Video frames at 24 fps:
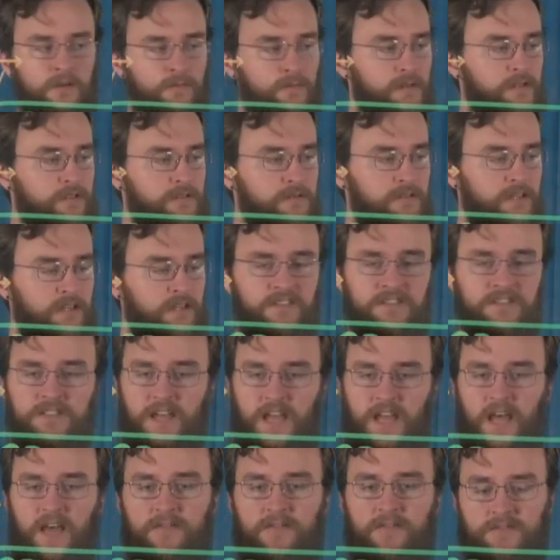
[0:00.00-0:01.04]
But it
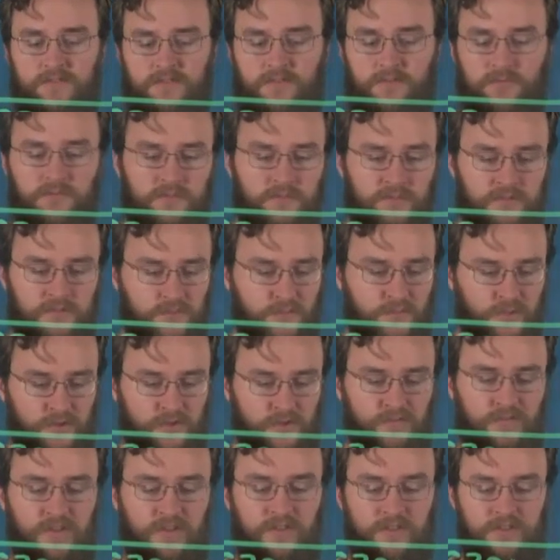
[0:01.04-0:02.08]
doesn't have to. There's
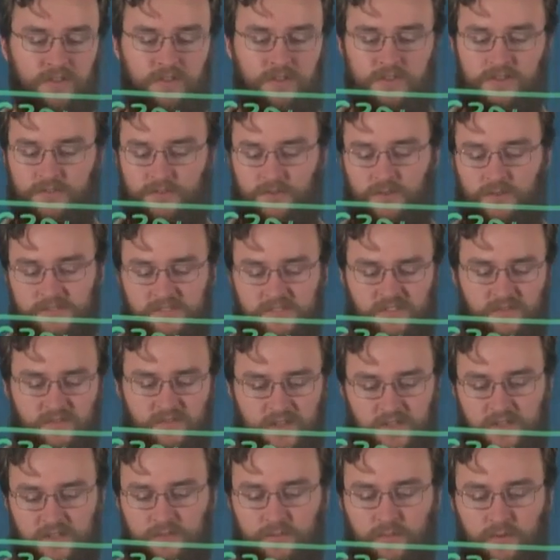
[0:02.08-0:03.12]
perfectly good choices of
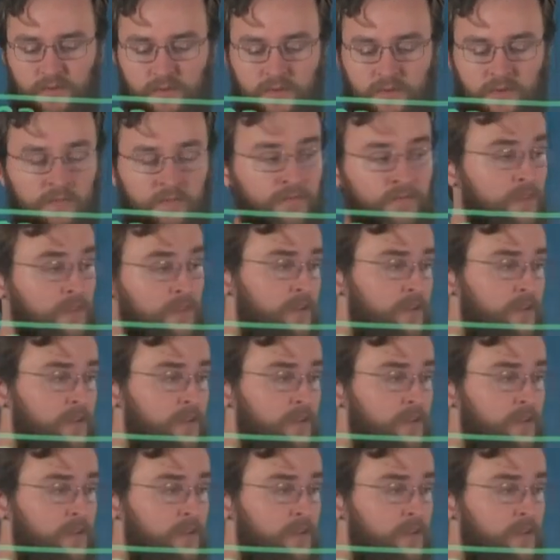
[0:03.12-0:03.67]
variable